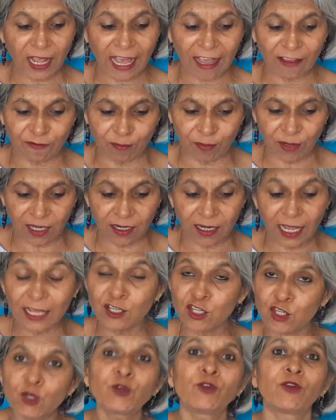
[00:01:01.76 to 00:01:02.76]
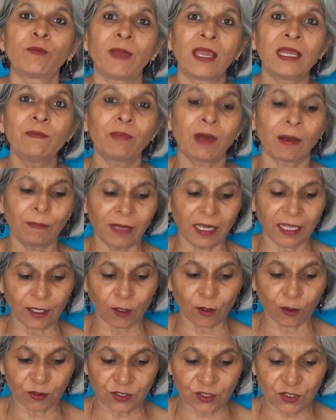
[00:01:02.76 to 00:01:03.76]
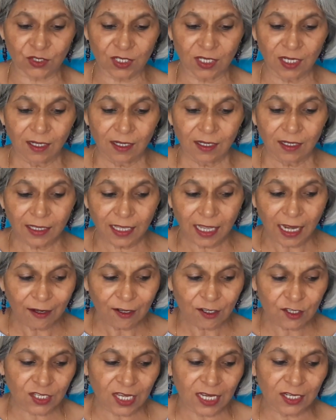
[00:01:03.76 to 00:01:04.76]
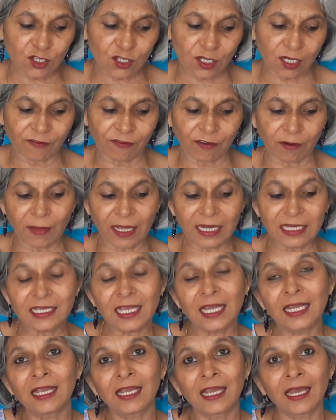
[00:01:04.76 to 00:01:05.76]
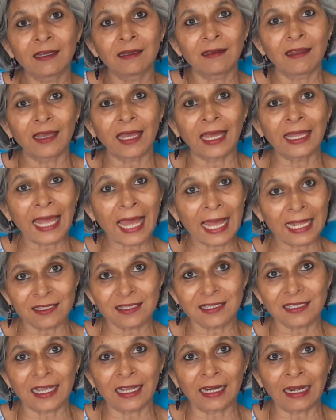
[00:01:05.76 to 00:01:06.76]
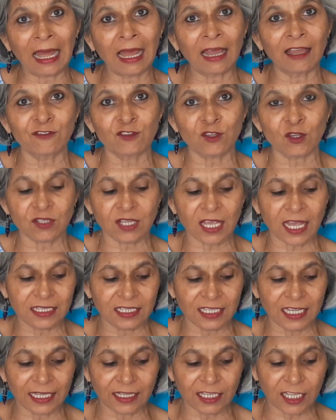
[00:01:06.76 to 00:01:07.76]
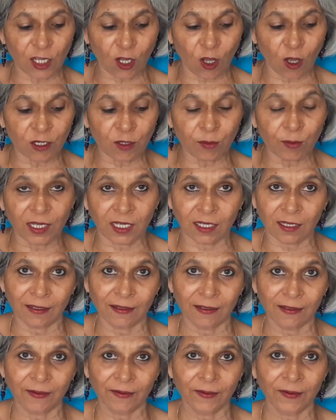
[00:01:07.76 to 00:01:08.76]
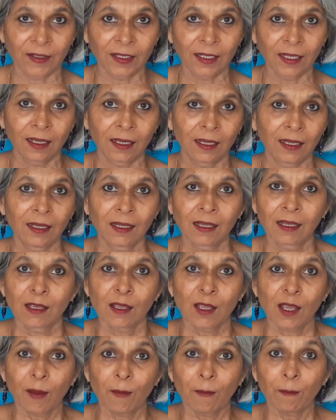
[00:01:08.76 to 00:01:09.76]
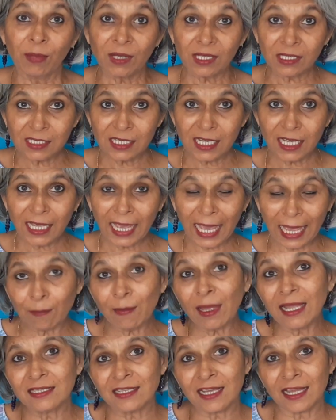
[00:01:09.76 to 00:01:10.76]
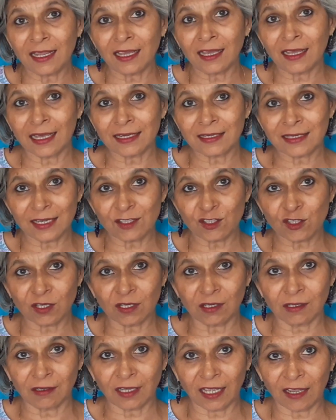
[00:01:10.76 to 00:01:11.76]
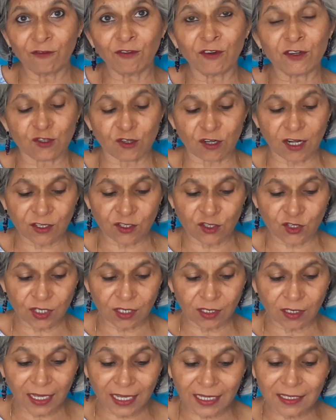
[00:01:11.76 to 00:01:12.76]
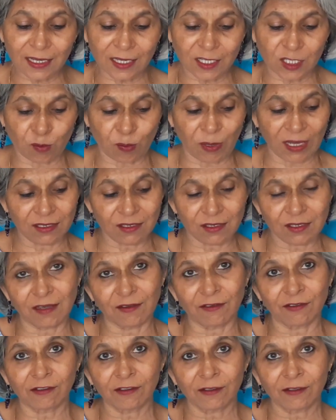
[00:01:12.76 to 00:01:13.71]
have been and should remain public goods. They are essential for maintaining and enhancing life, society, and the economy. Building and maintaining essential infrastructure is expensive.